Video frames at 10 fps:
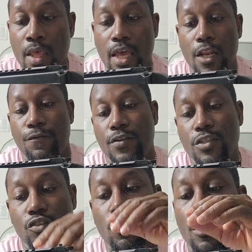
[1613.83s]
And if
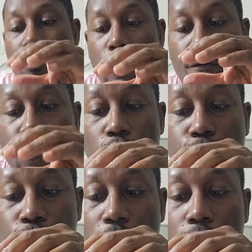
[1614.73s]
this is going to be your
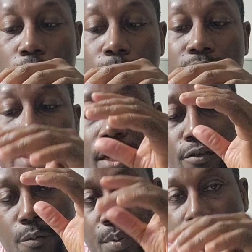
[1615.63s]
first firearm and you get
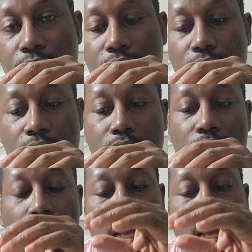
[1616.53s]
into PCCs,